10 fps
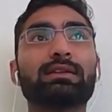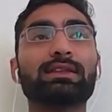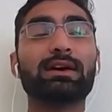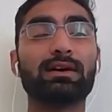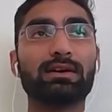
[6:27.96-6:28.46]

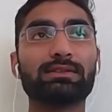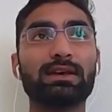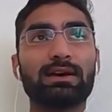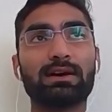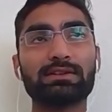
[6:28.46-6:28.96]

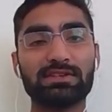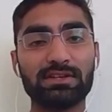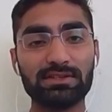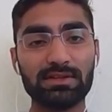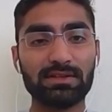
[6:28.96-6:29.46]
there are
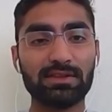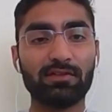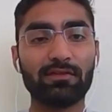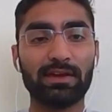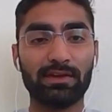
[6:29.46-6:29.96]
changes in the
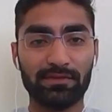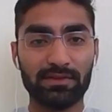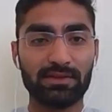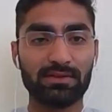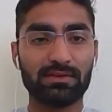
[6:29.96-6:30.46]

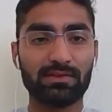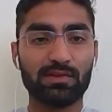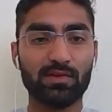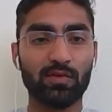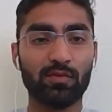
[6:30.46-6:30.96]
waves.
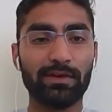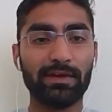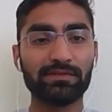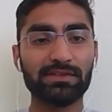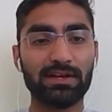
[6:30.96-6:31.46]
So
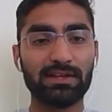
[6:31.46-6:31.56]
waves are